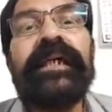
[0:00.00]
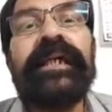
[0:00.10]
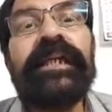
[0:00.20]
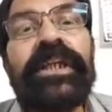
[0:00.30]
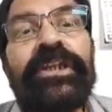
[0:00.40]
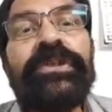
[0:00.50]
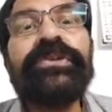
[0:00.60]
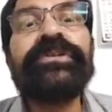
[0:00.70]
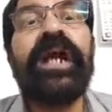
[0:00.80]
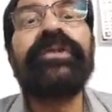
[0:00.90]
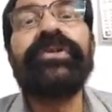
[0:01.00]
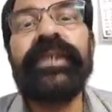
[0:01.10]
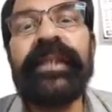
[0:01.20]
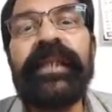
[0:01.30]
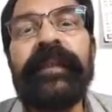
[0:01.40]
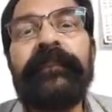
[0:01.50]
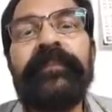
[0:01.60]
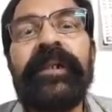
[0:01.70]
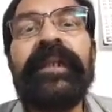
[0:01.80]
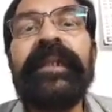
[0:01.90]
renews ontogeny,
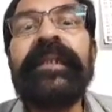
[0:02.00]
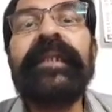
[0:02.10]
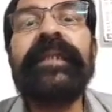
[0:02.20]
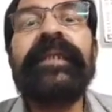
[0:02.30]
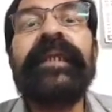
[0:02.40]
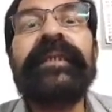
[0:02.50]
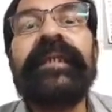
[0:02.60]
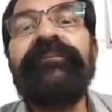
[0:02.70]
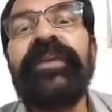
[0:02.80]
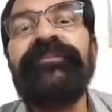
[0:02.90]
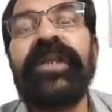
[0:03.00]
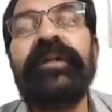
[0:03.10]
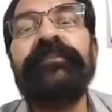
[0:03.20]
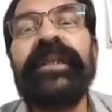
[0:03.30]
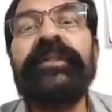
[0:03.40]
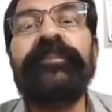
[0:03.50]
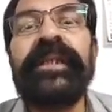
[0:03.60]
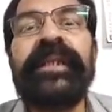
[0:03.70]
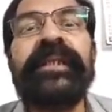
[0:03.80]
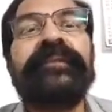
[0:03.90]
leading it away from
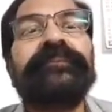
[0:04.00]
inbreeding.